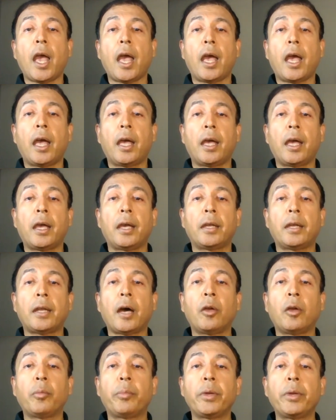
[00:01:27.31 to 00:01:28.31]
and
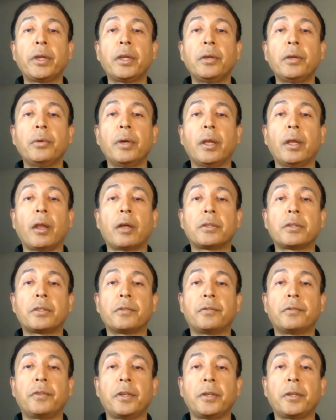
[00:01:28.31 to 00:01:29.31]
I'll bring you lots
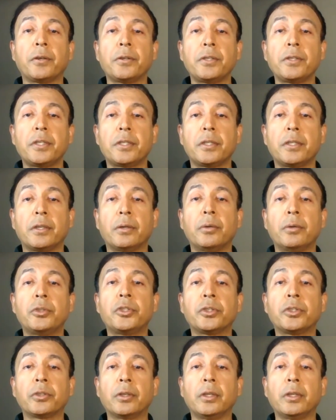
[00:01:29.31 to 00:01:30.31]
of videos
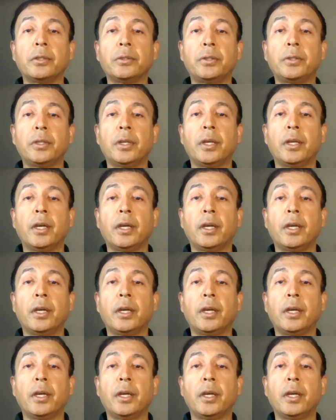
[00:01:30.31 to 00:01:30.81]
which include